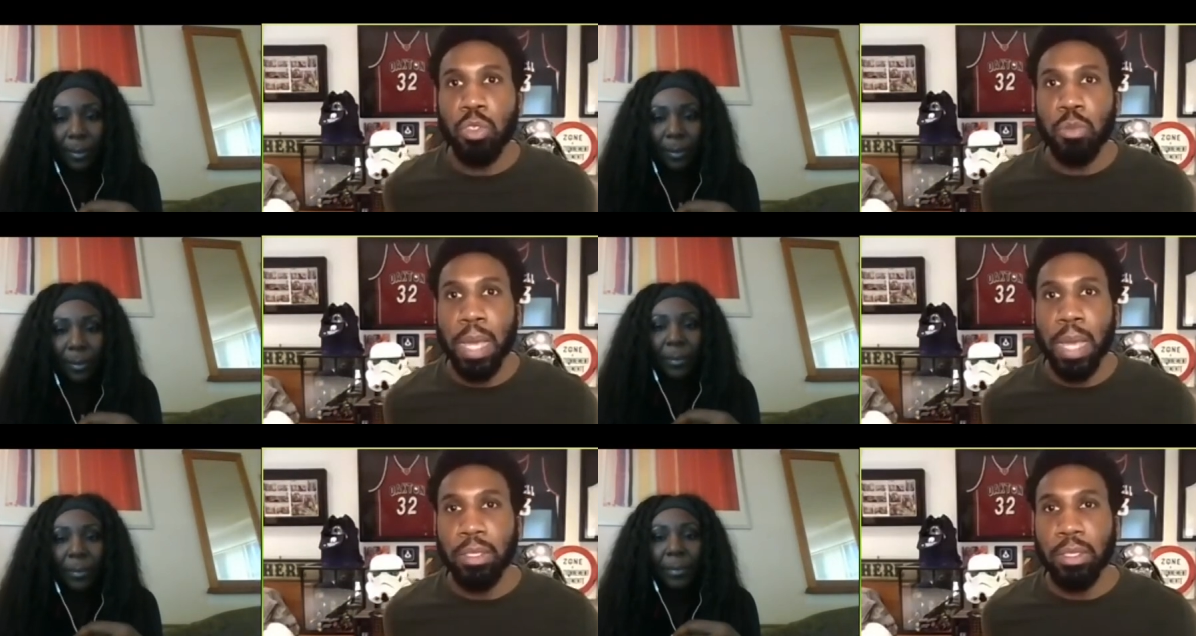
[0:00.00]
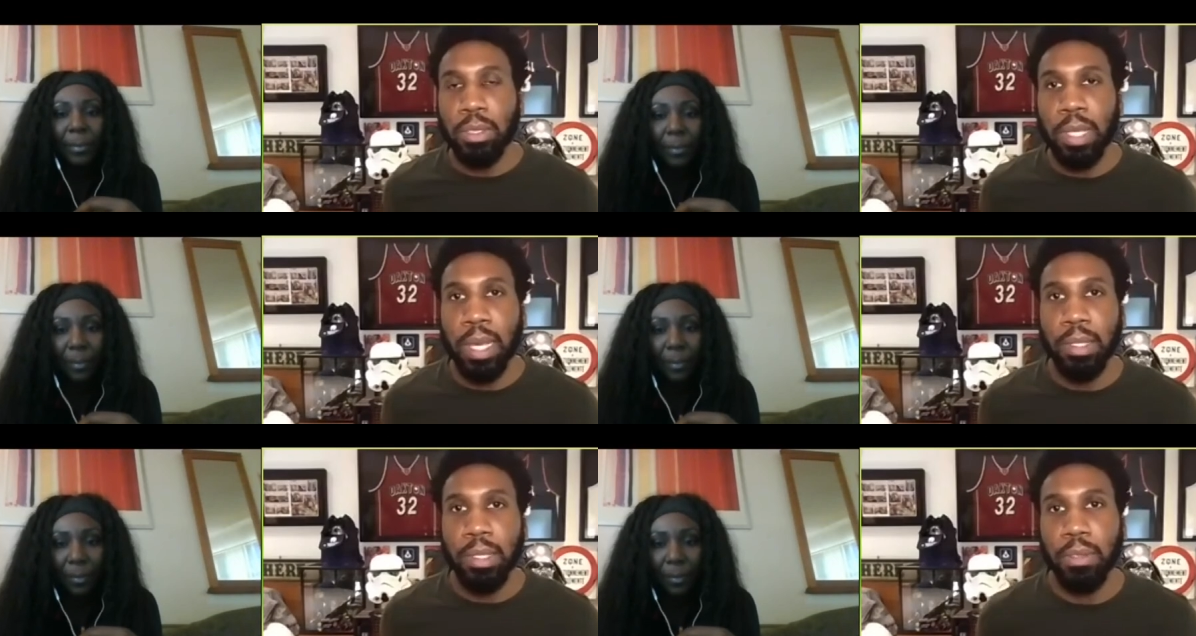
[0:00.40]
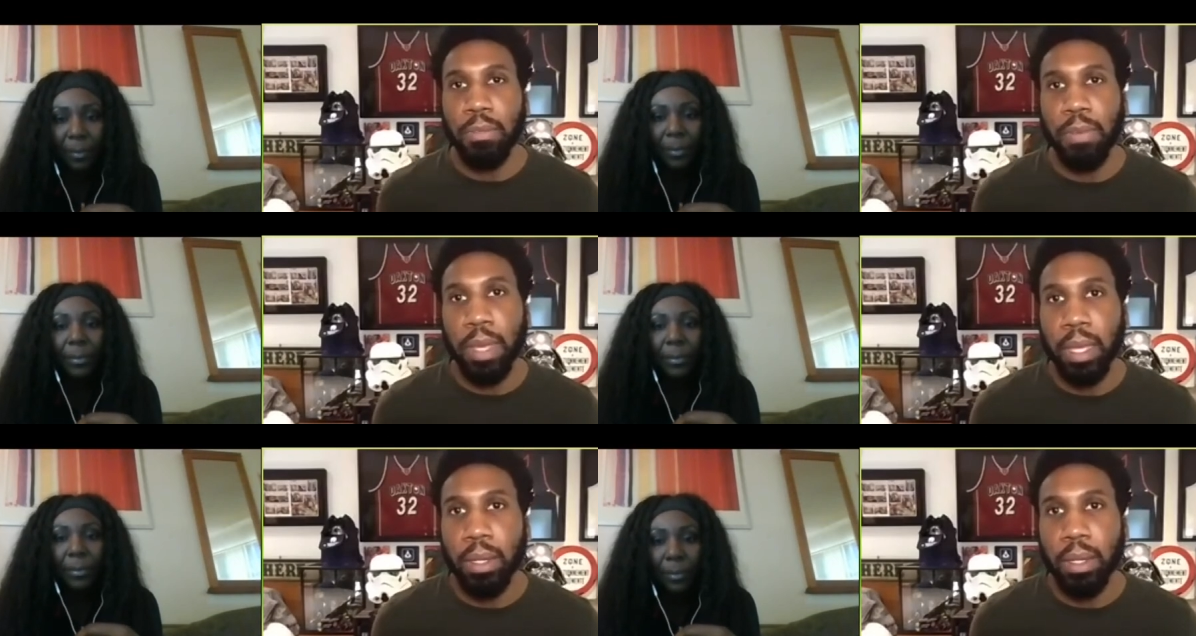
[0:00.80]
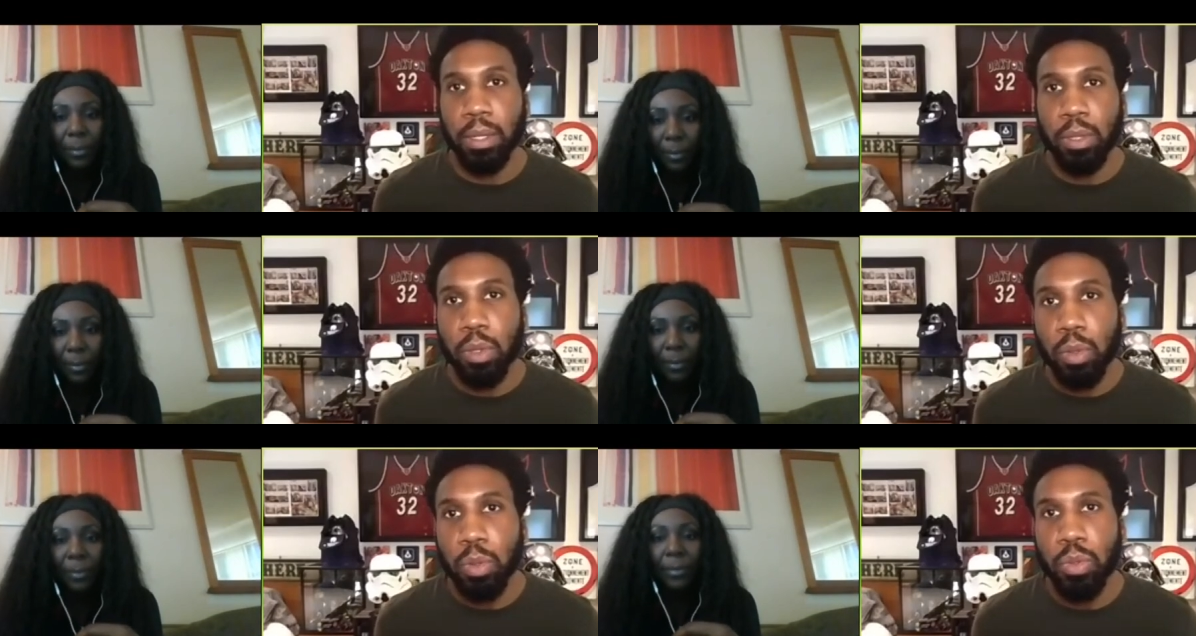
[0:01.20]
Speaker 1: Magic Johnson fan.
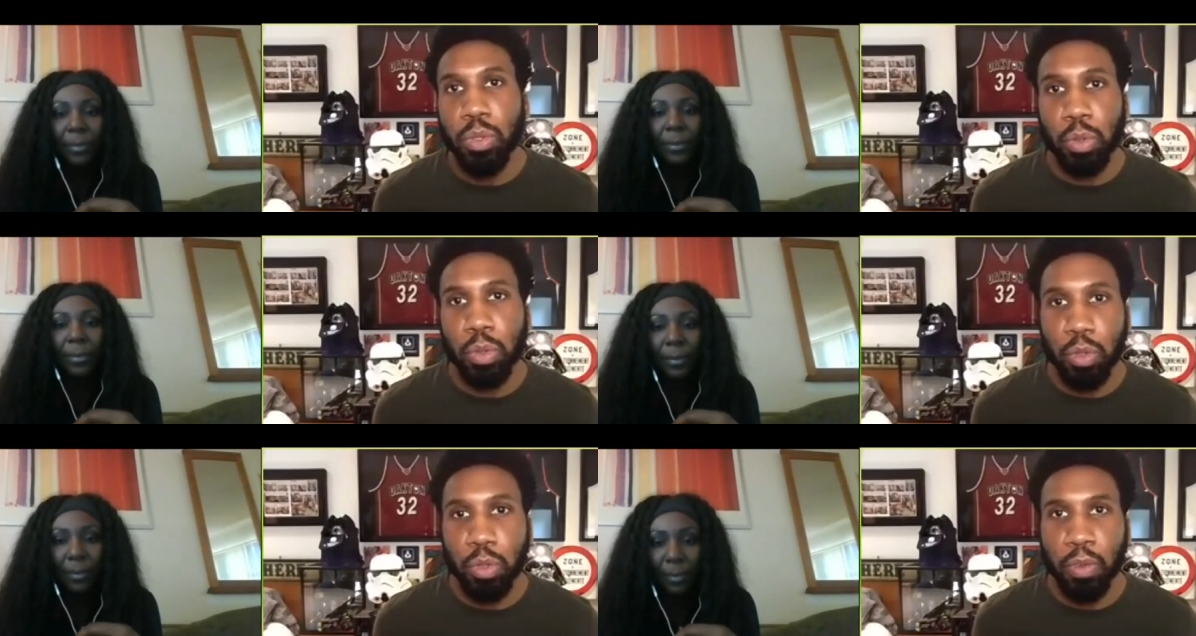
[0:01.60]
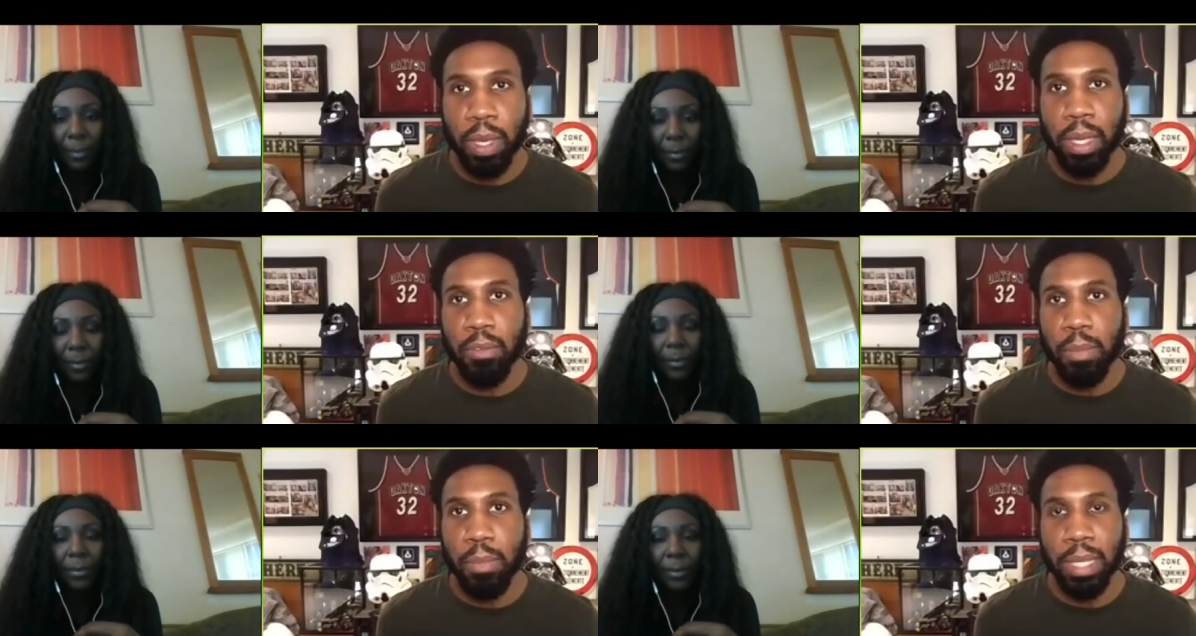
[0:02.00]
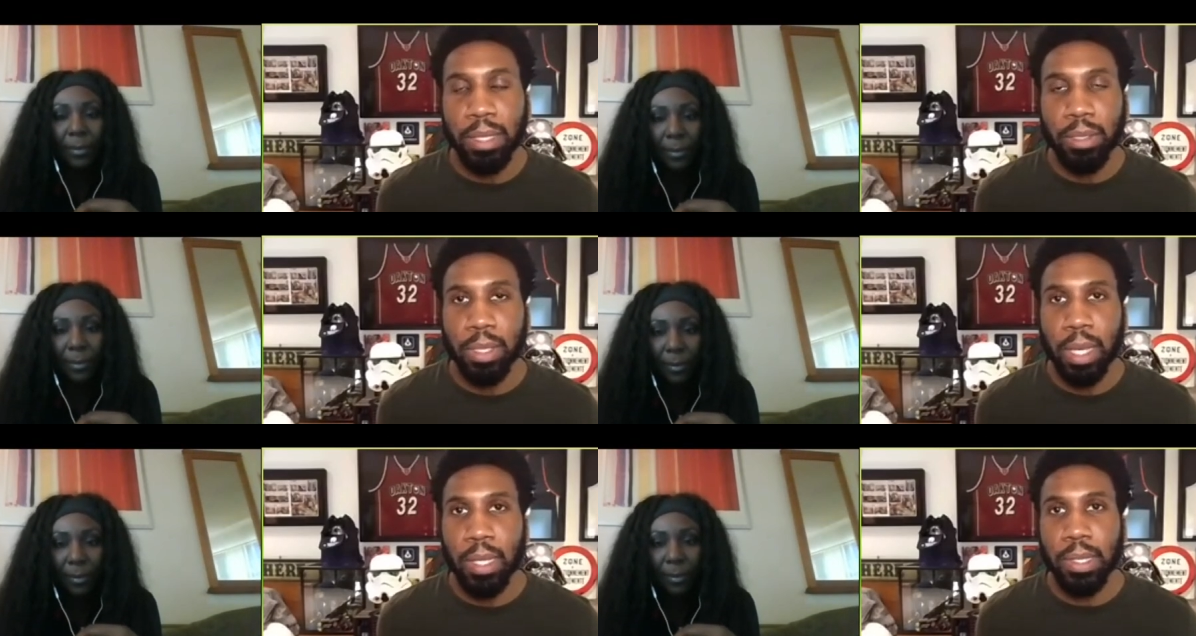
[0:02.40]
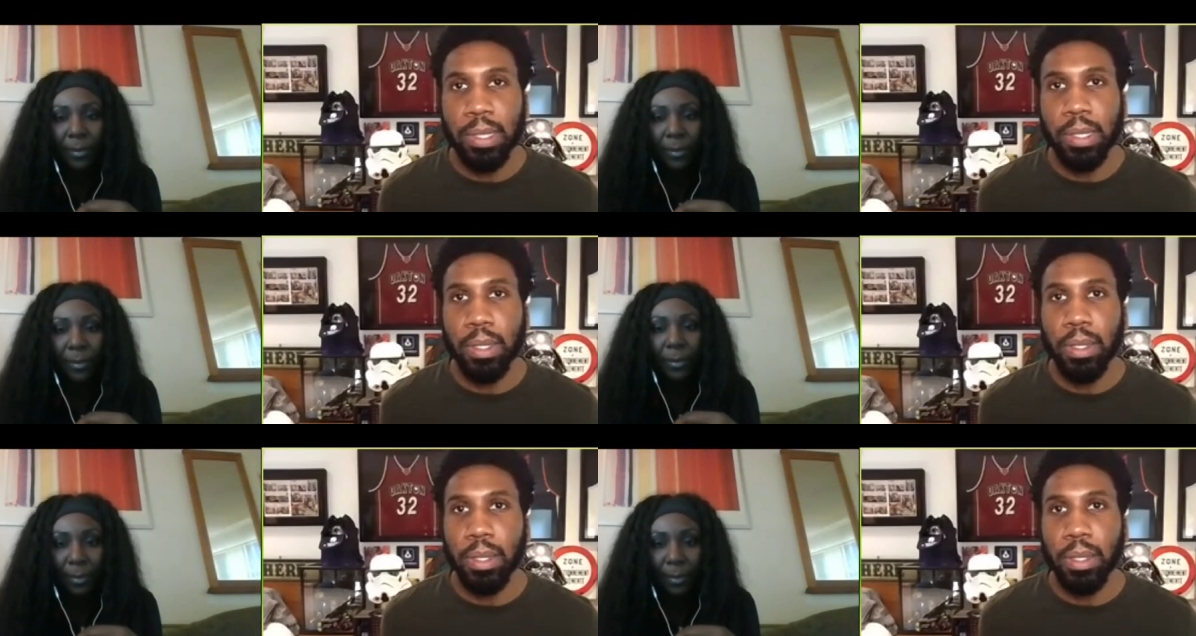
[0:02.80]
Huge, huge fan of Magic Johnson.